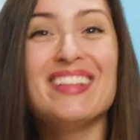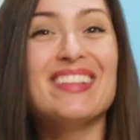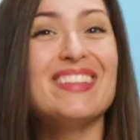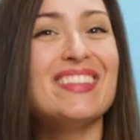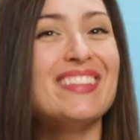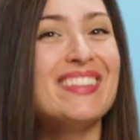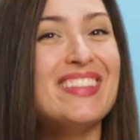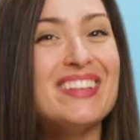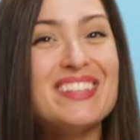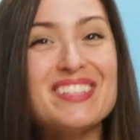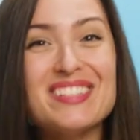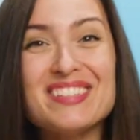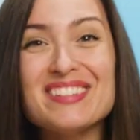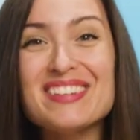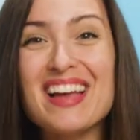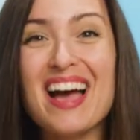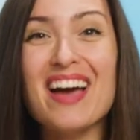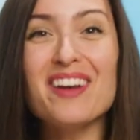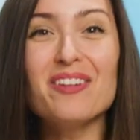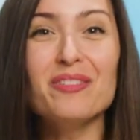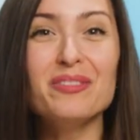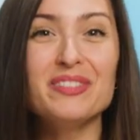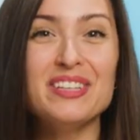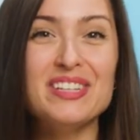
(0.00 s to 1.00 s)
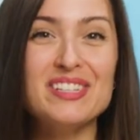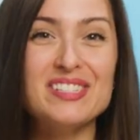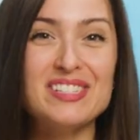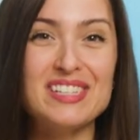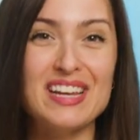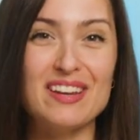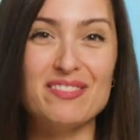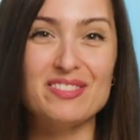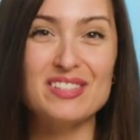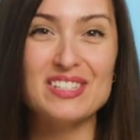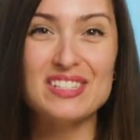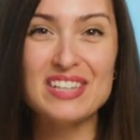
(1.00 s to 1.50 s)
This not only
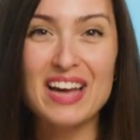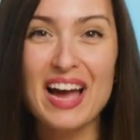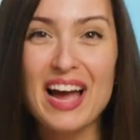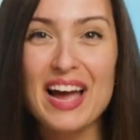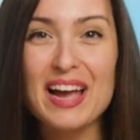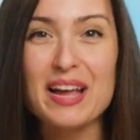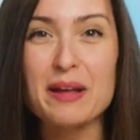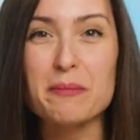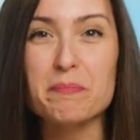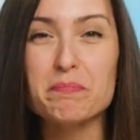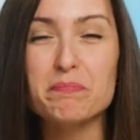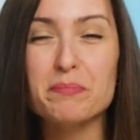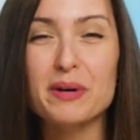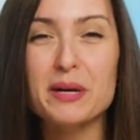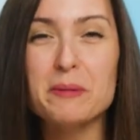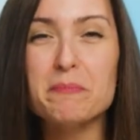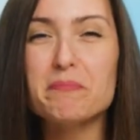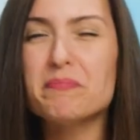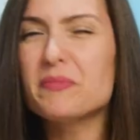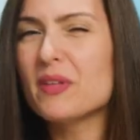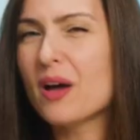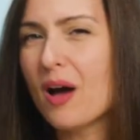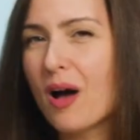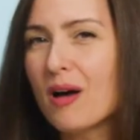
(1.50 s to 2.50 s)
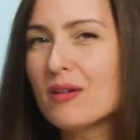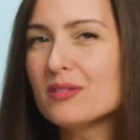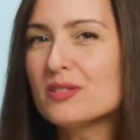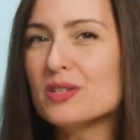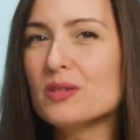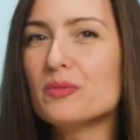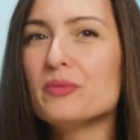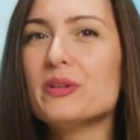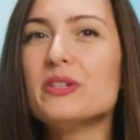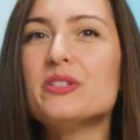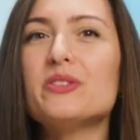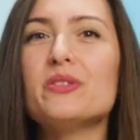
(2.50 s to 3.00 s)
saves time, but also
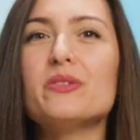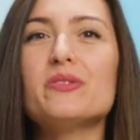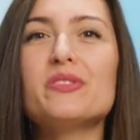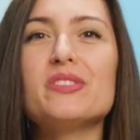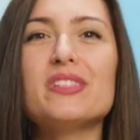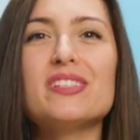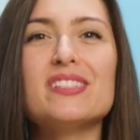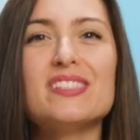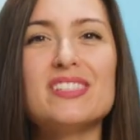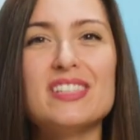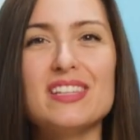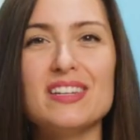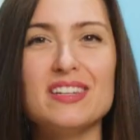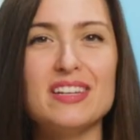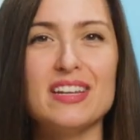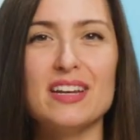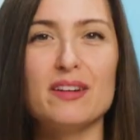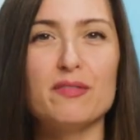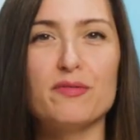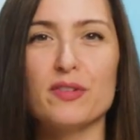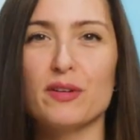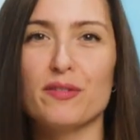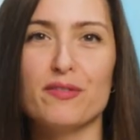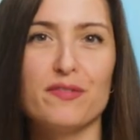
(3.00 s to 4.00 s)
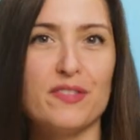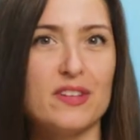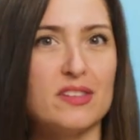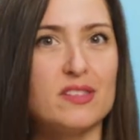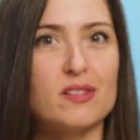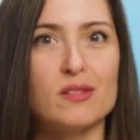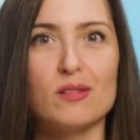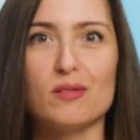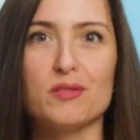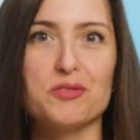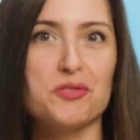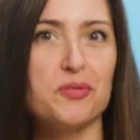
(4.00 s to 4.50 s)
reduces the need for
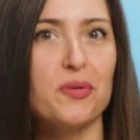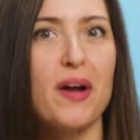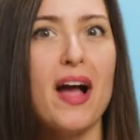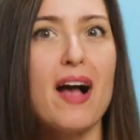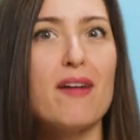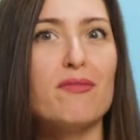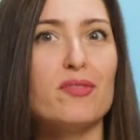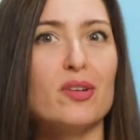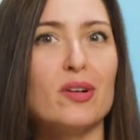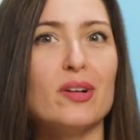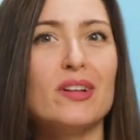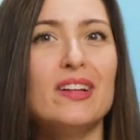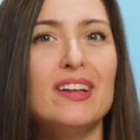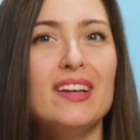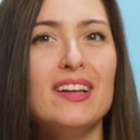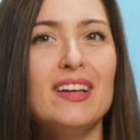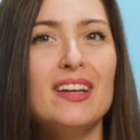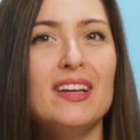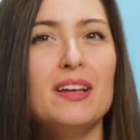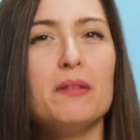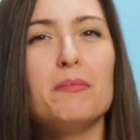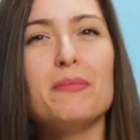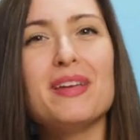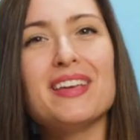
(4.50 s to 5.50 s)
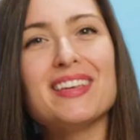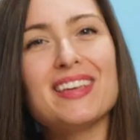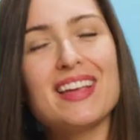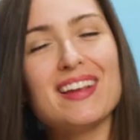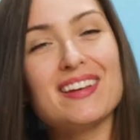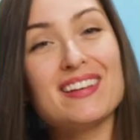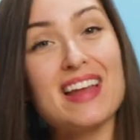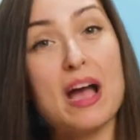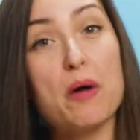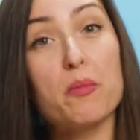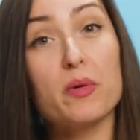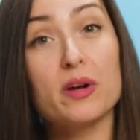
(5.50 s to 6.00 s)
physical travel,
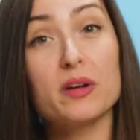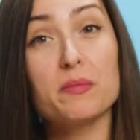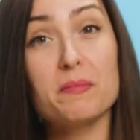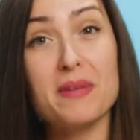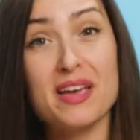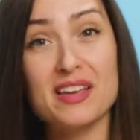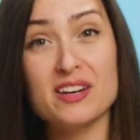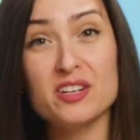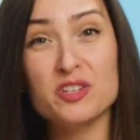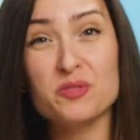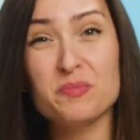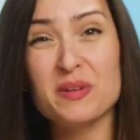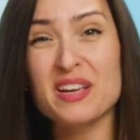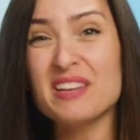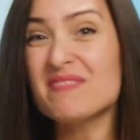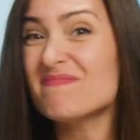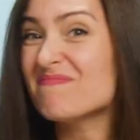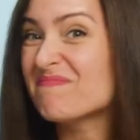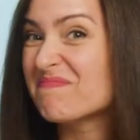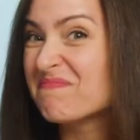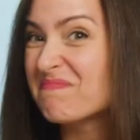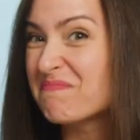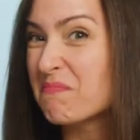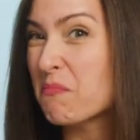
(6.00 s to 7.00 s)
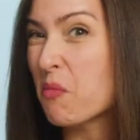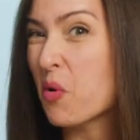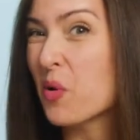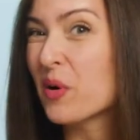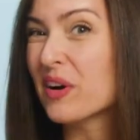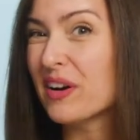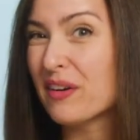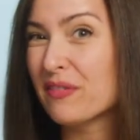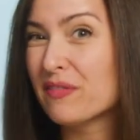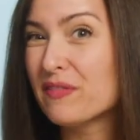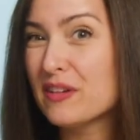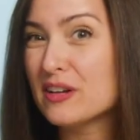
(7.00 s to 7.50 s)
making network management more
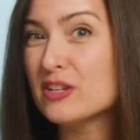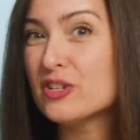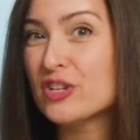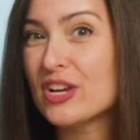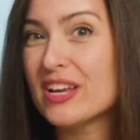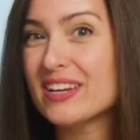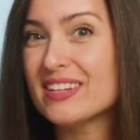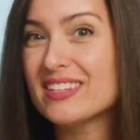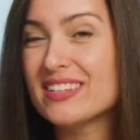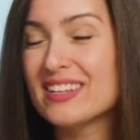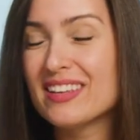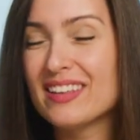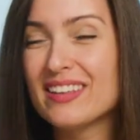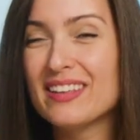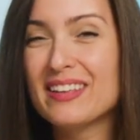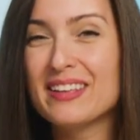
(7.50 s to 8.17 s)
efficient.